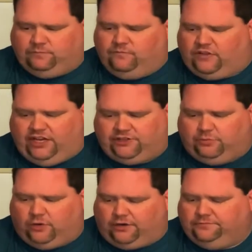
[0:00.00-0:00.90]
Get the
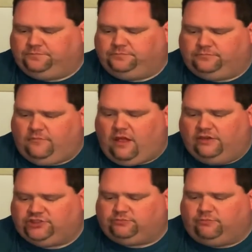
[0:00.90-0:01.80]
pork.
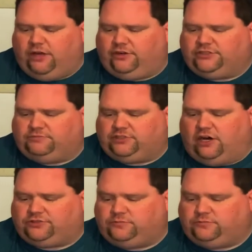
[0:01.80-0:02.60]
Smother it in some sauce.